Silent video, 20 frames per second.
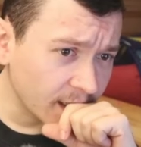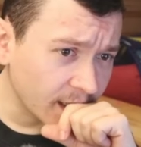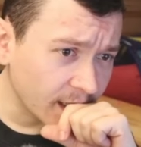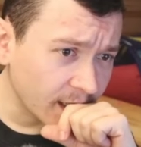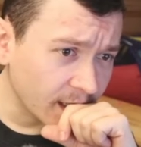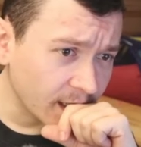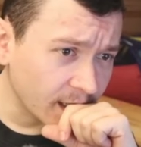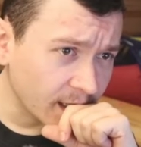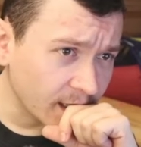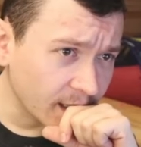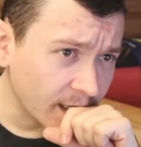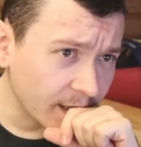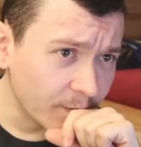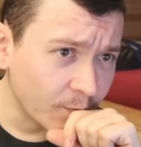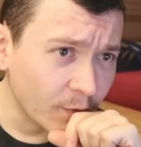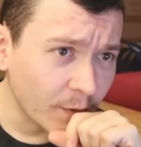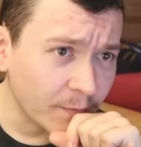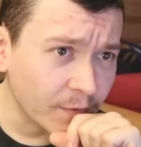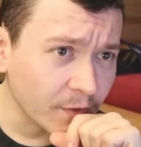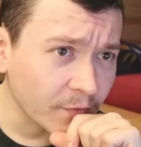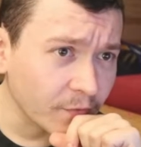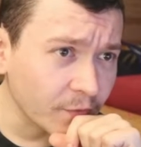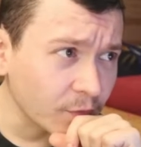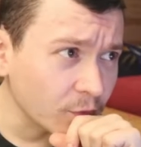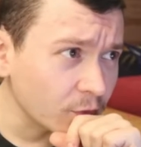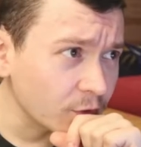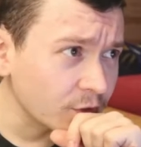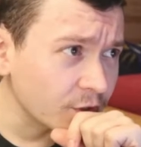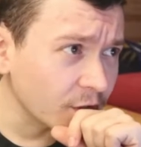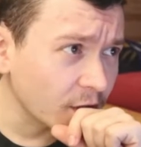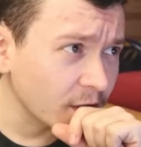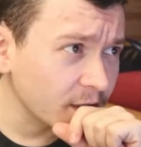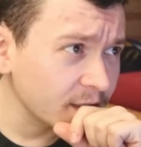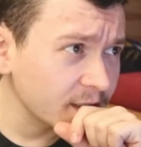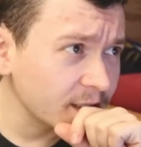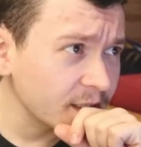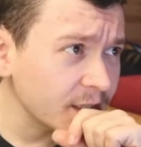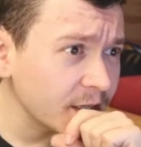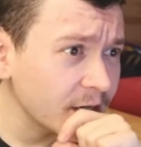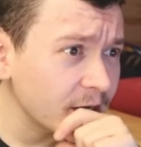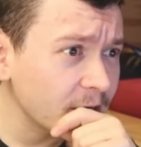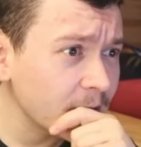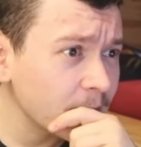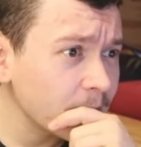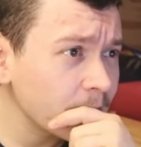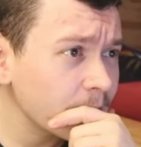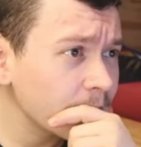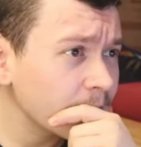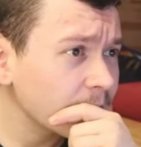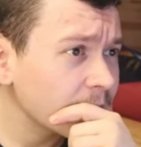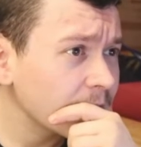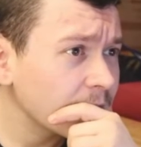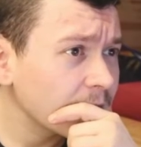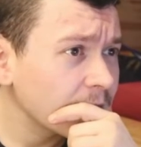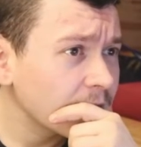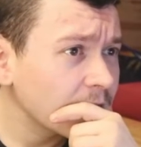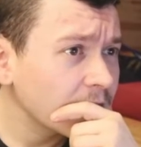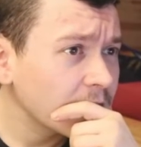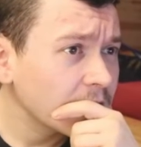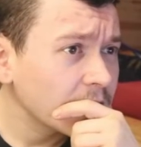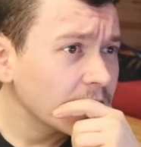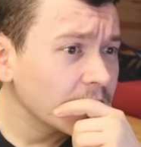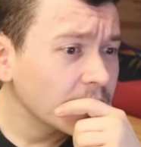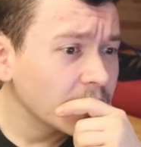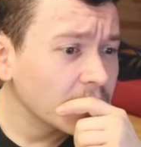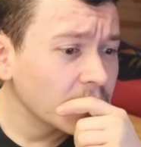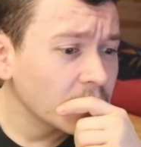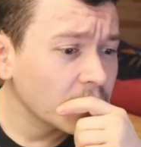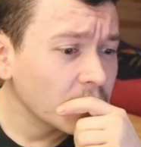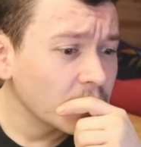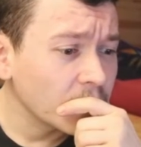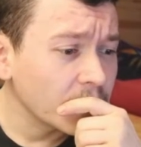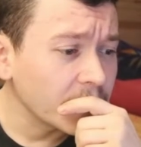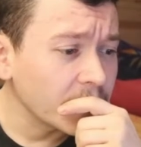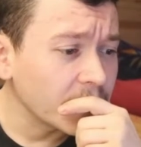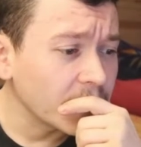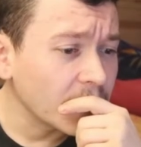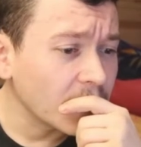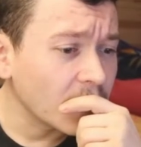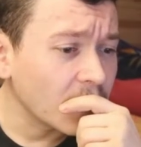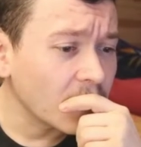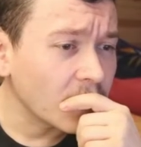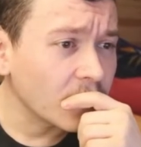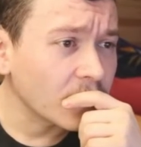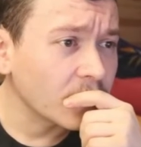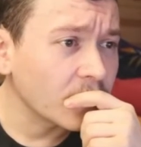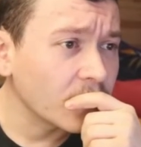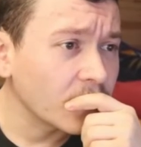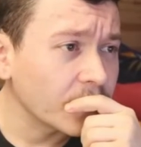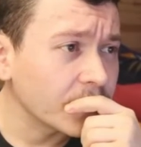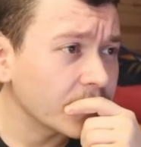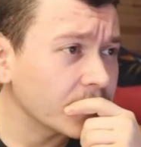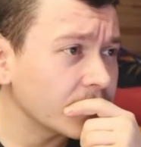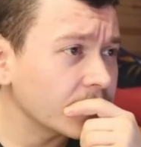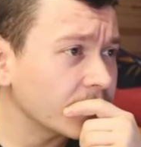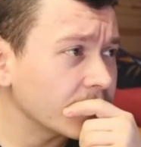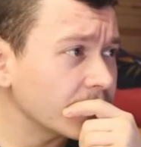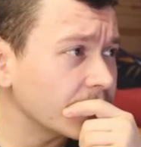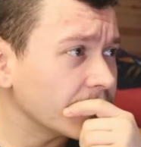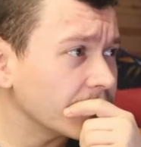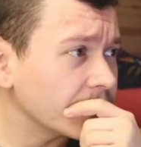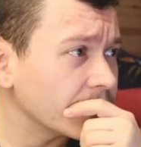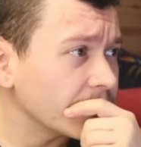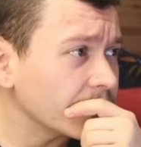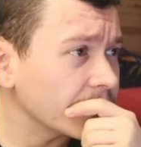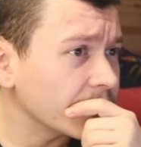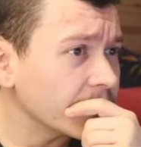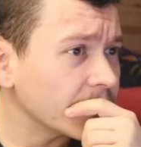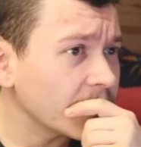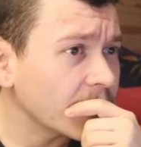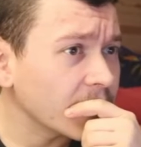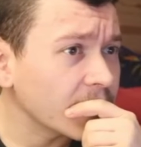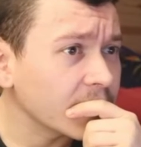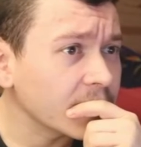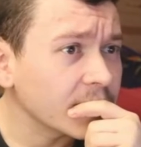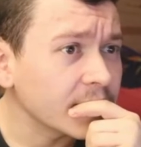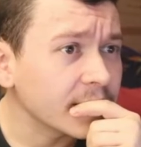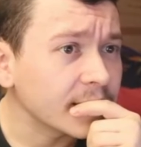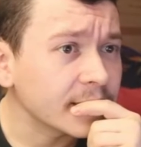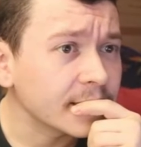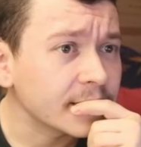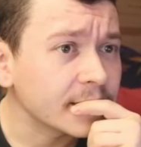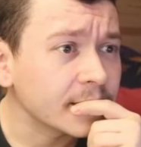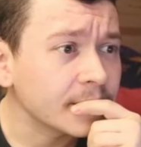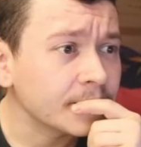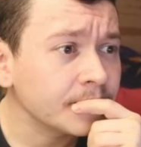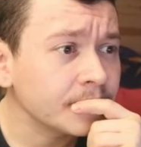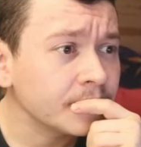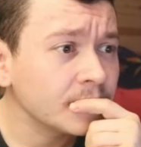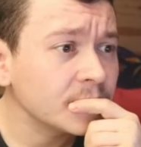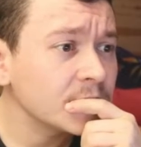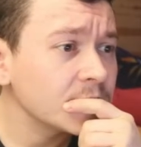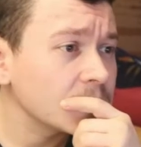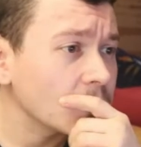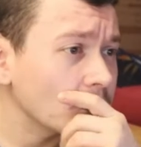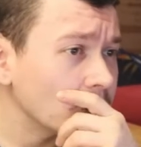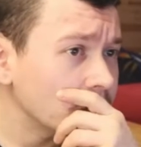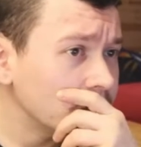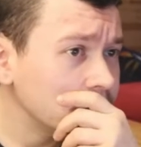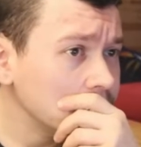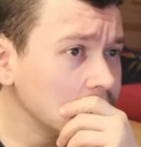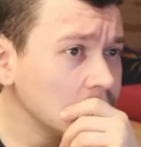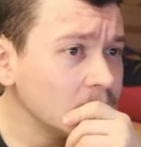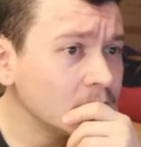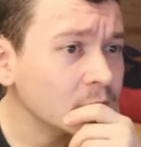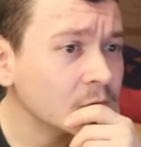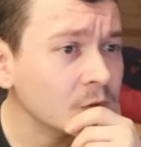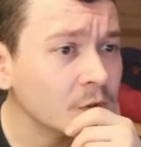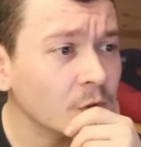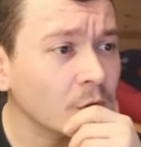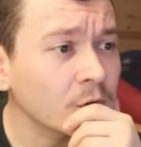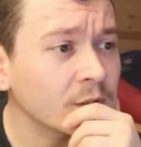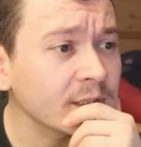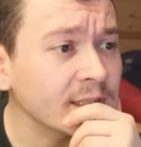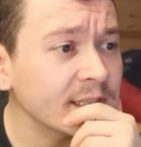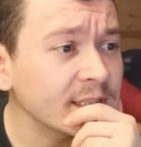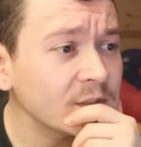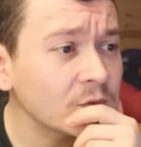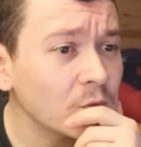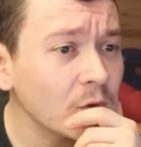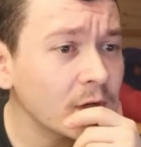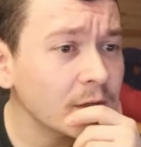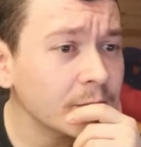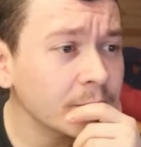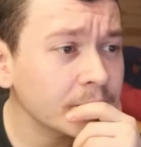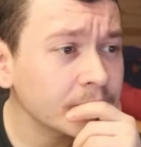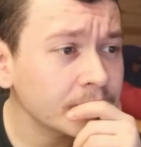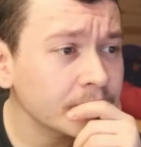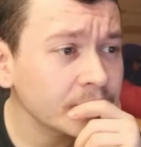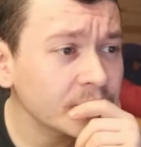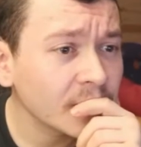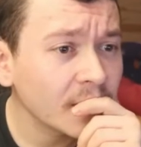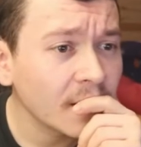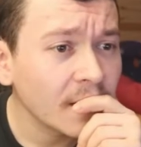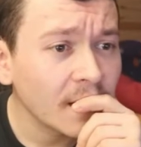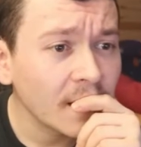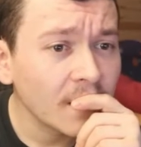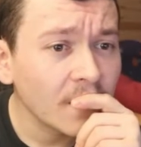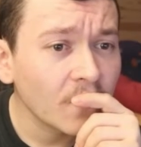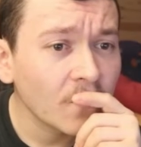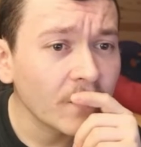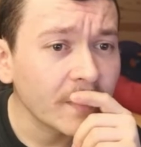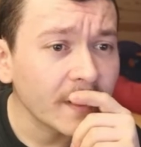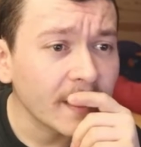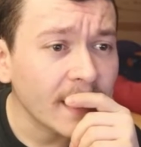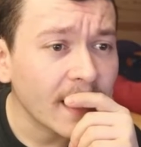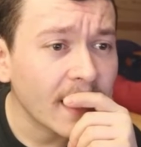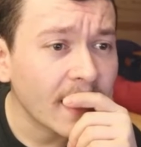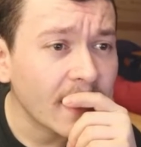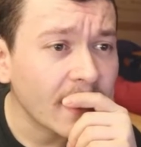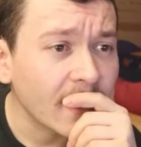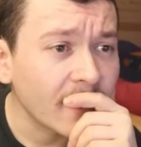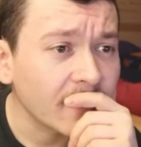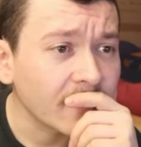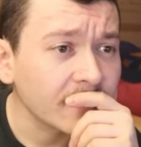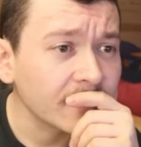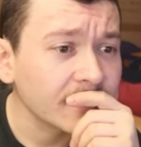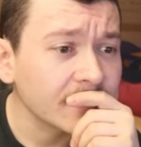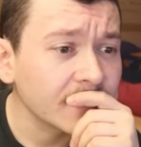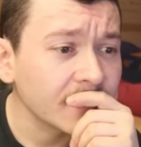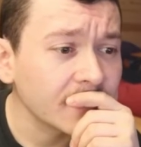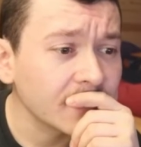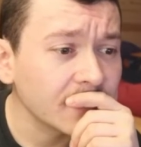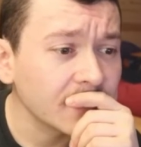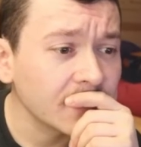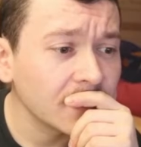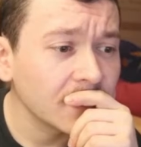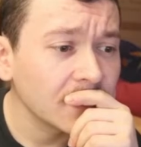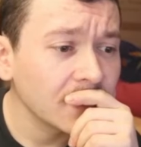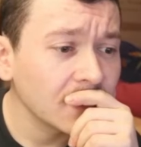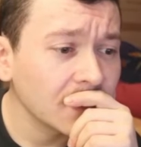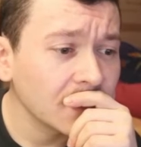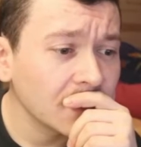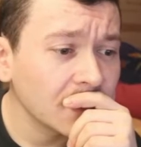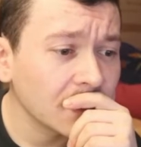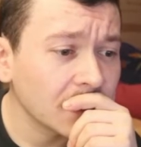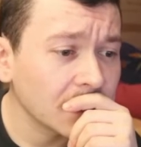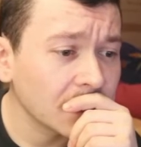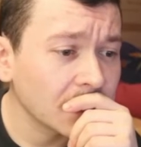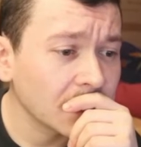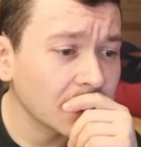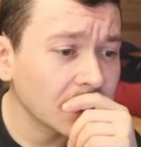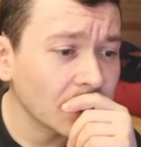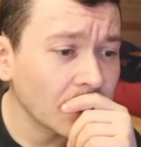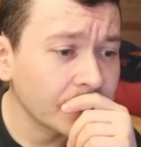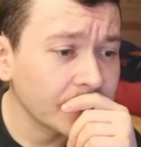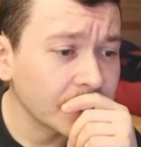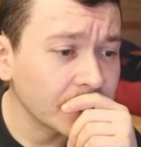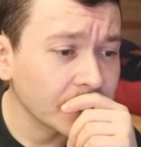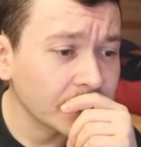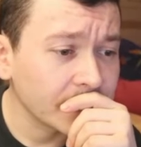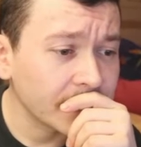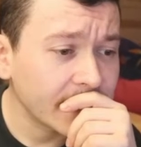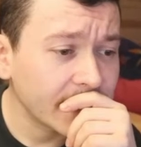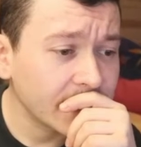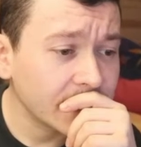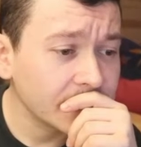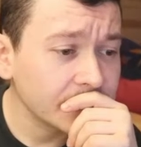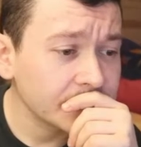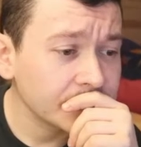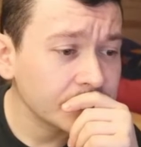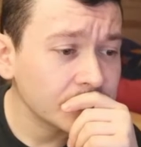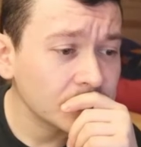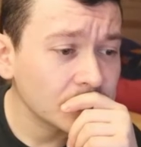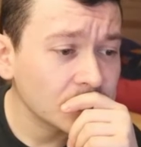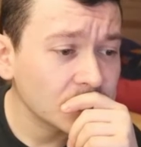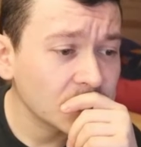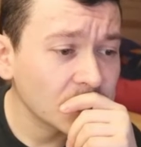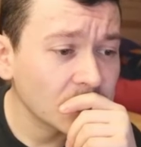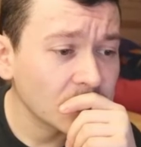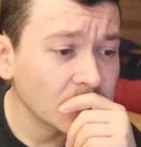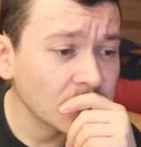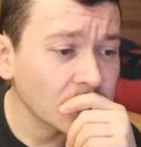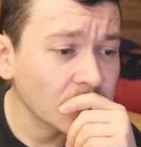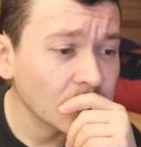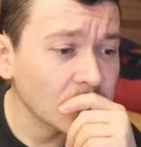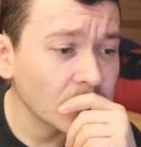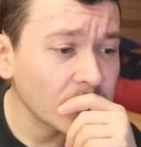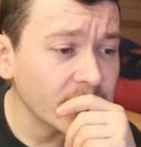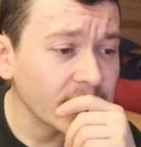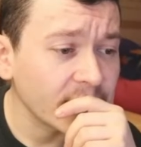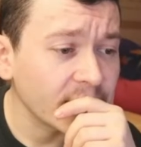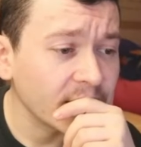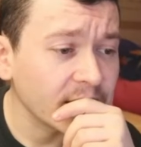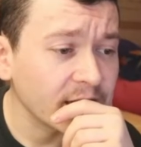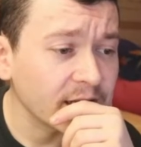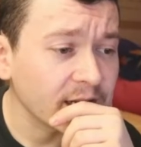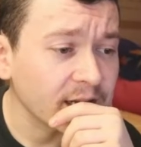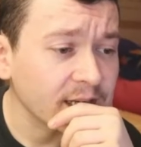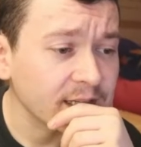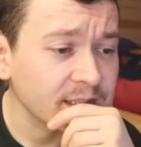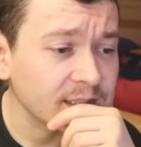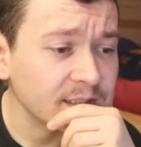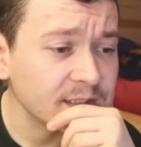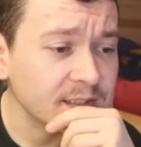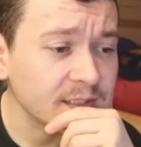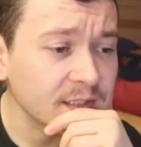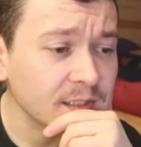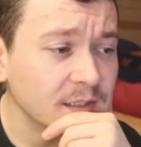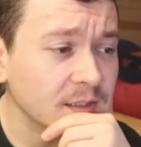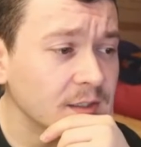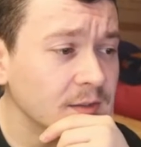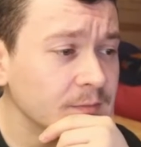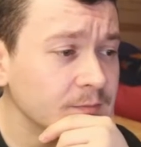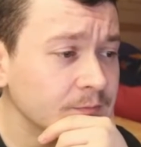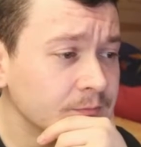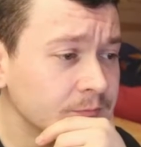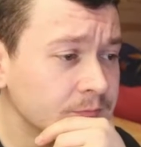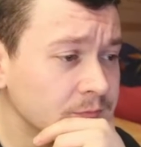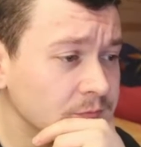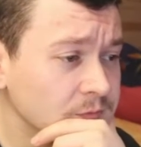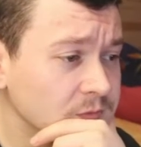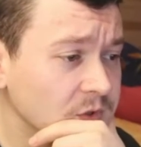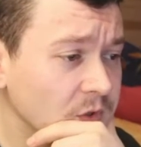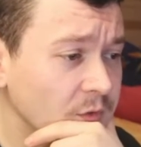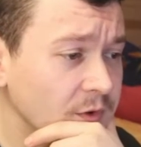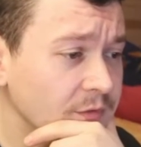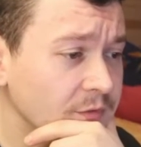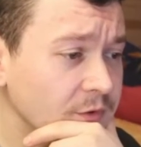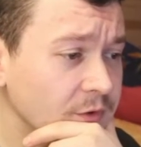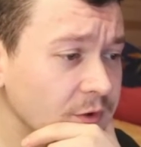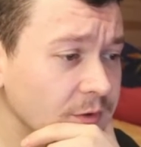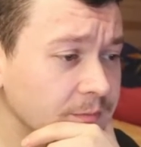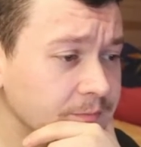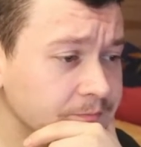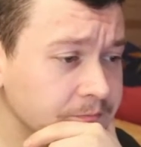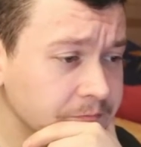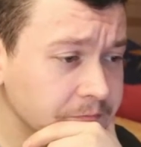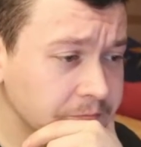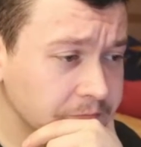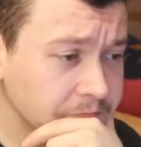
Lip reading: and I prepped a few charts here. We are going to do like this. So on this one we have Optimum Tech, really nice reviewer.